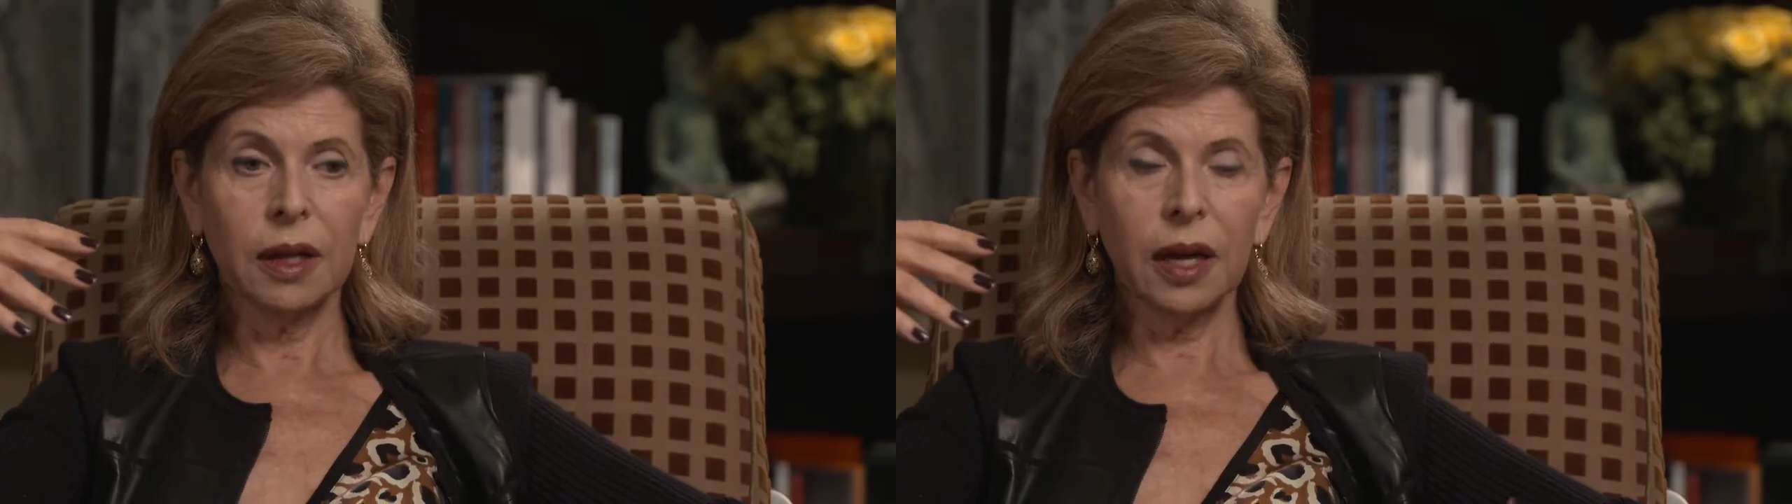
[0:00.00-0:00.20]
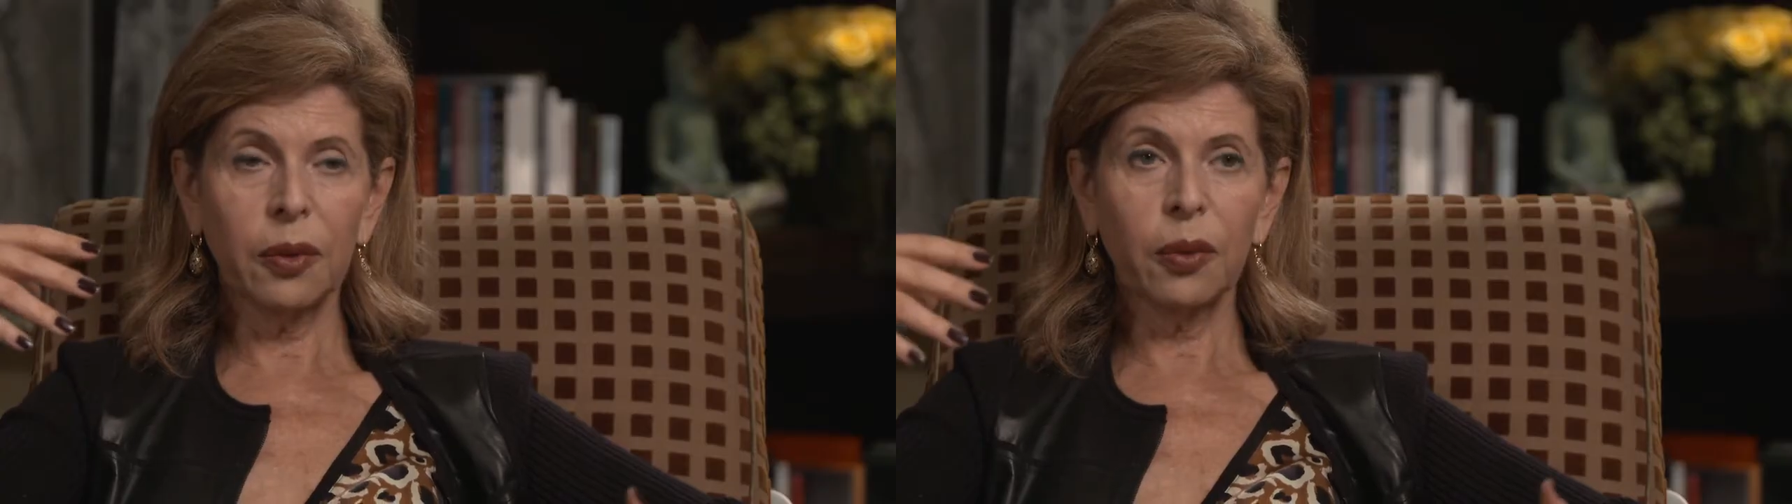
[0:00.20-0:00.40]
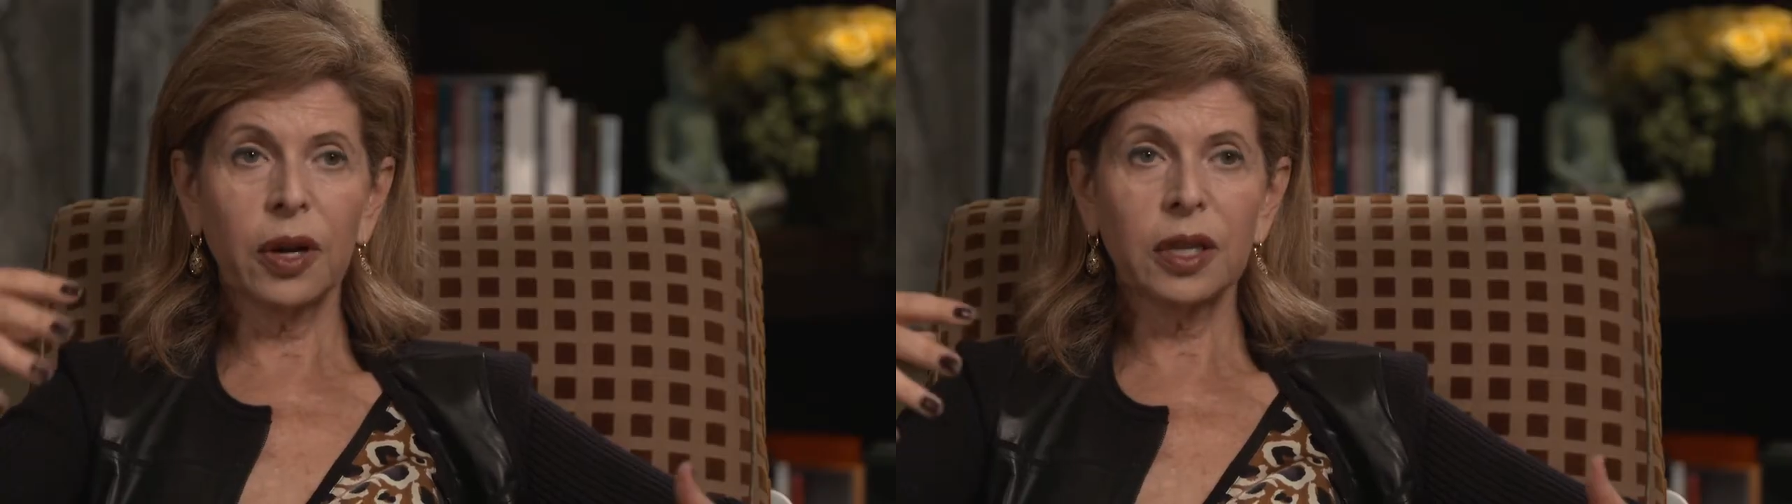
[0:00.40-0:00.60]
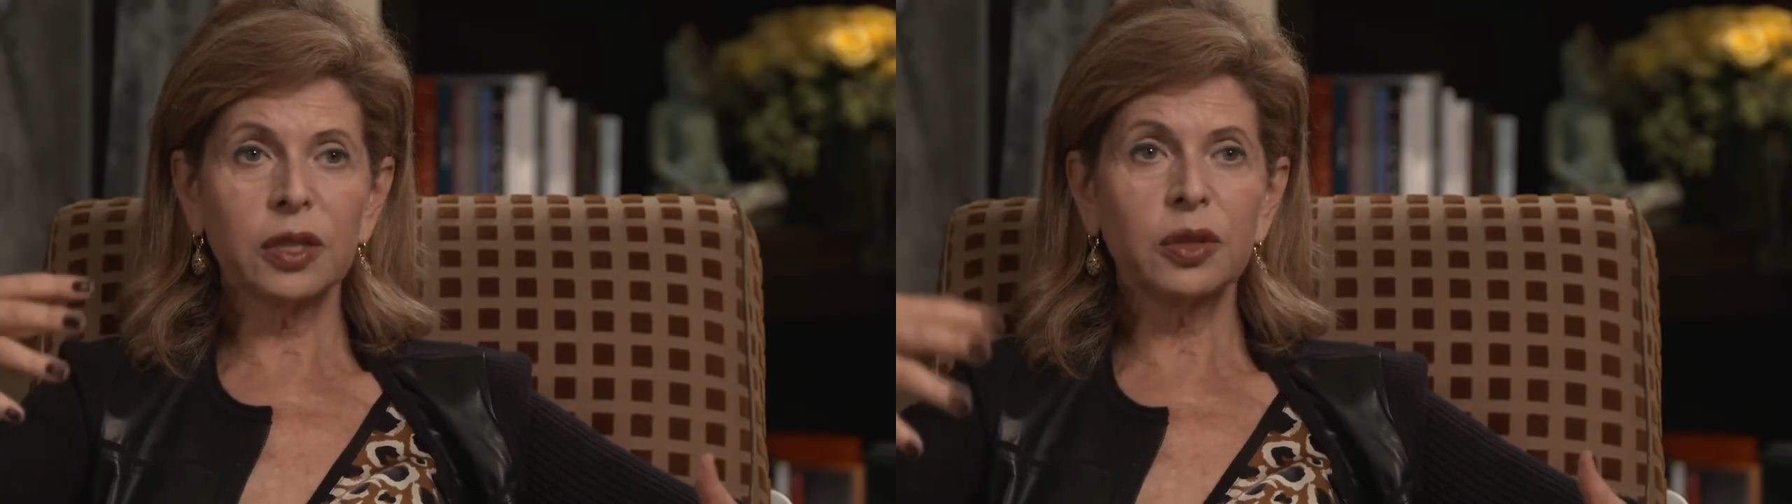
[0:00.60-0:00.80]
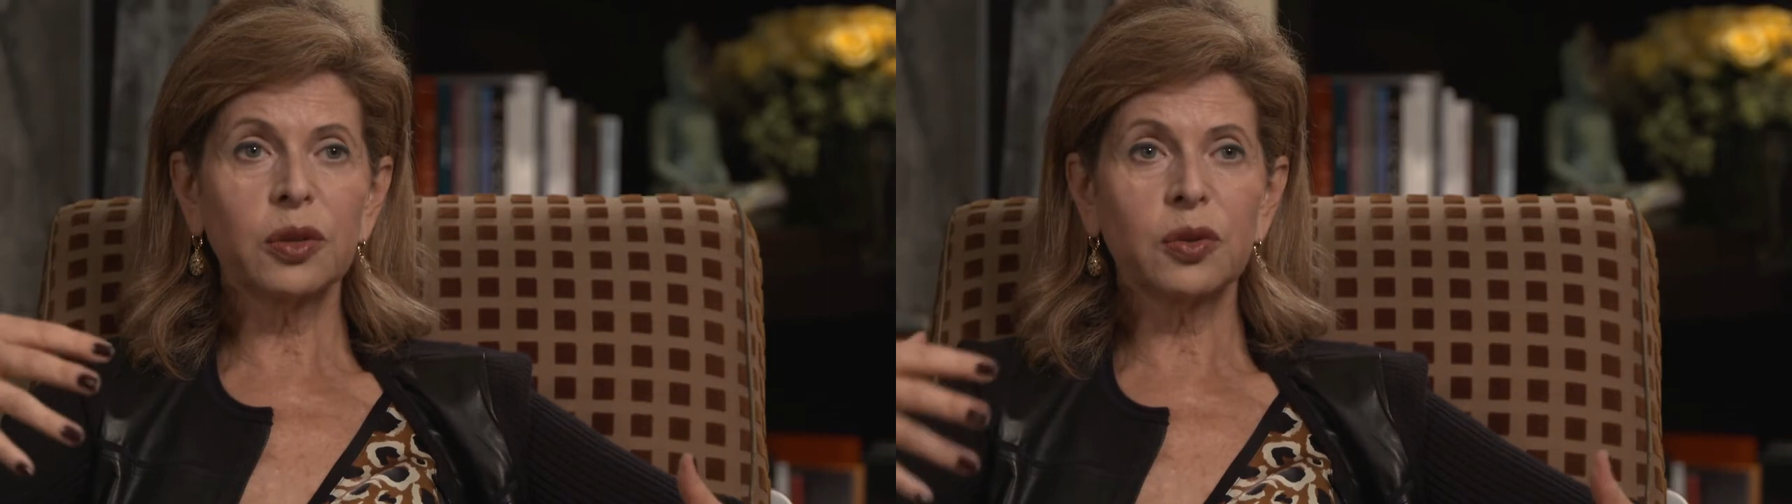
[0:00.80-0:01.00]
I wanted
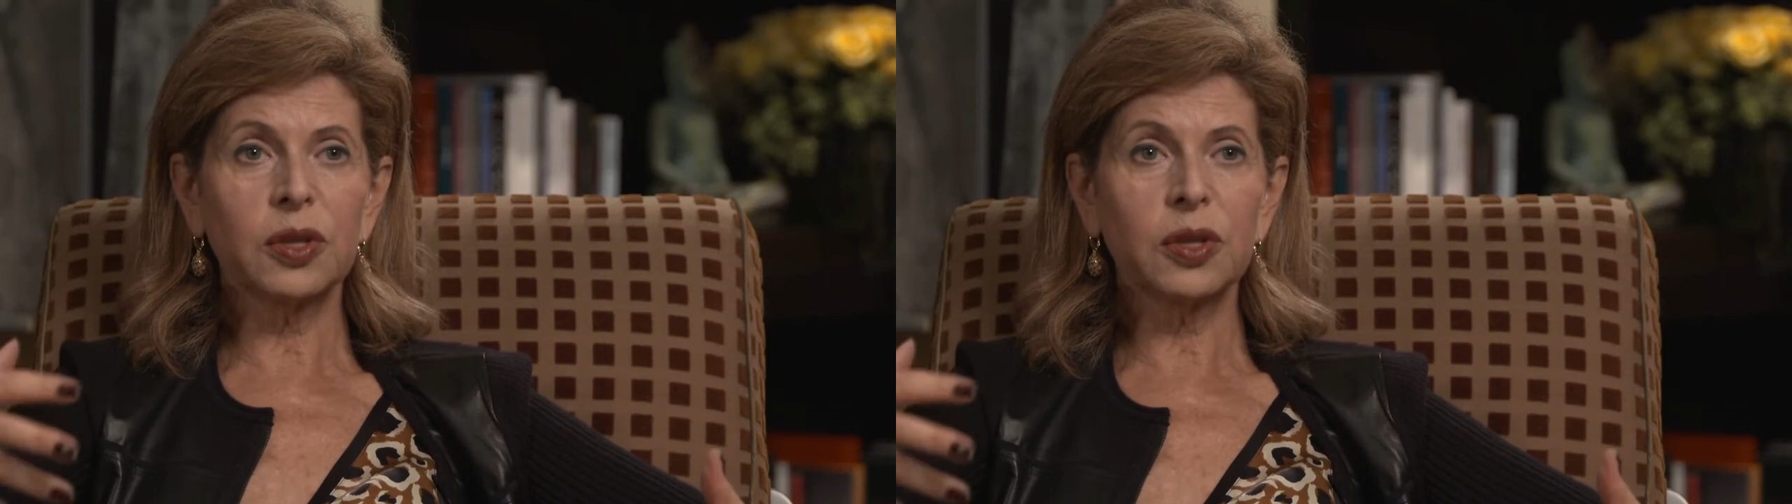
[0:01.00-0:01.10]
to do